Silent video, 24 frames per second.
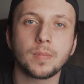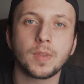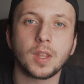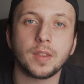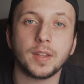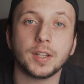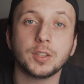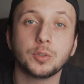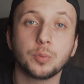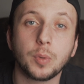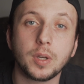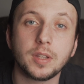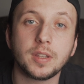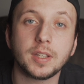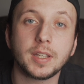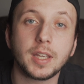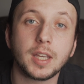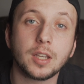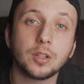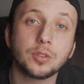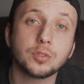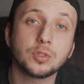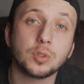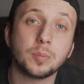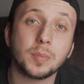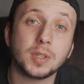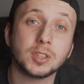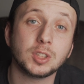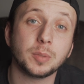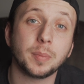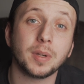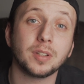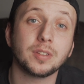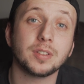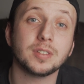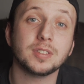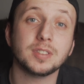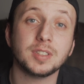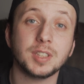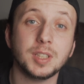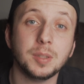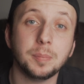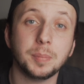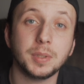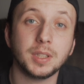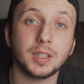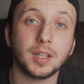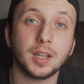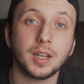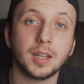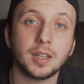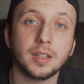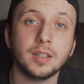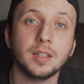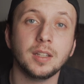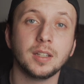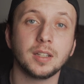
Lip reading: That's why they care so much about the CPI.